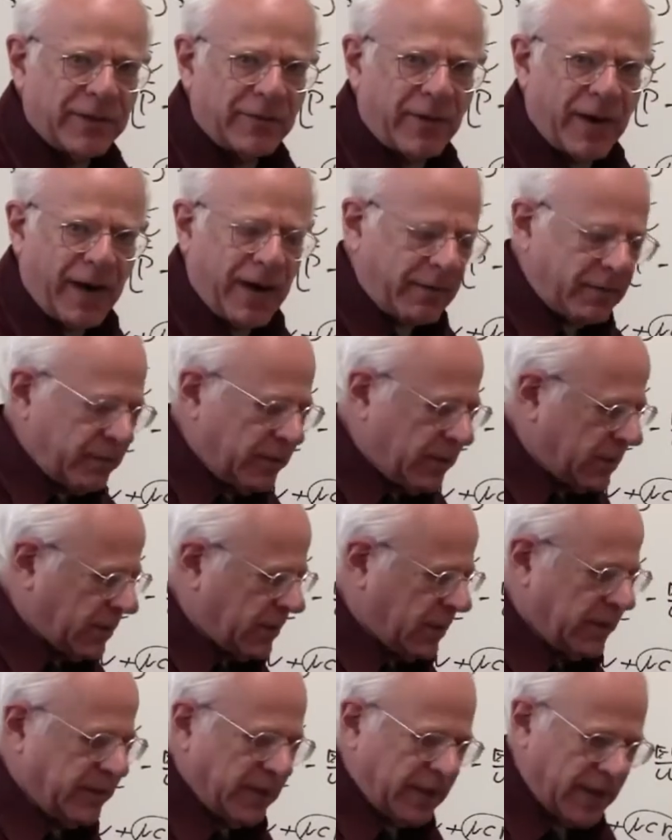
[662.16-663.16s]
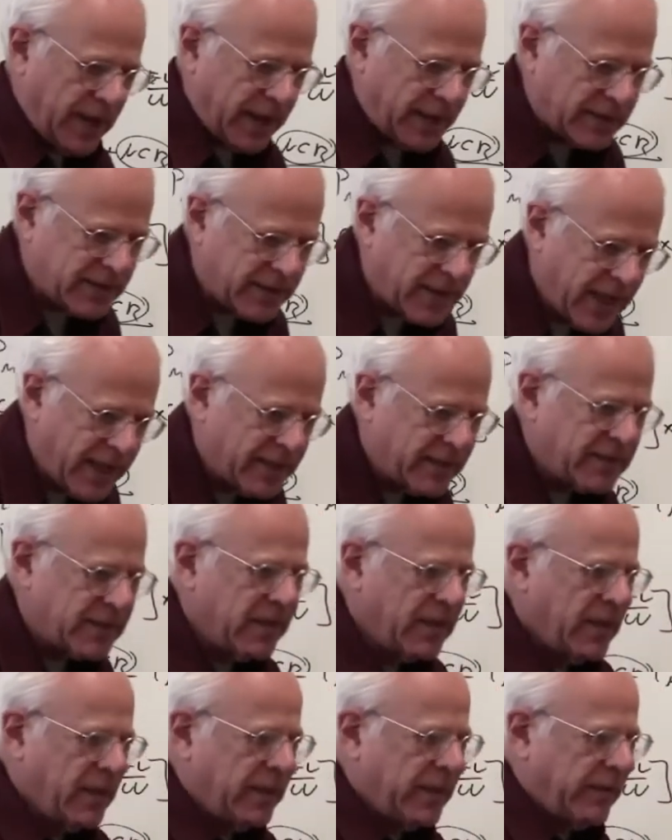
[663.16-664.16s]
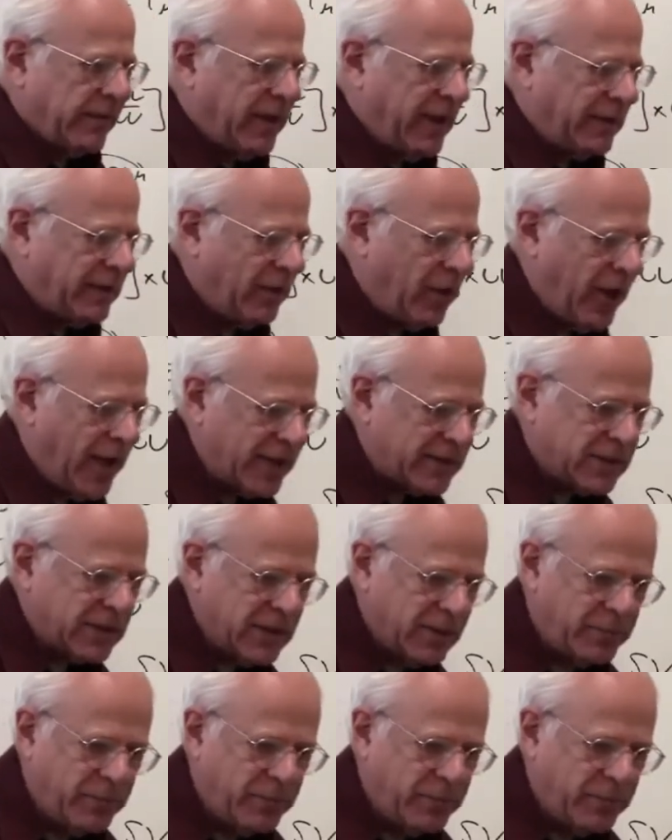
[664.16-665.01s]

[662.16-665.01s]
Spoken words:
There are, in the United States, there are laws in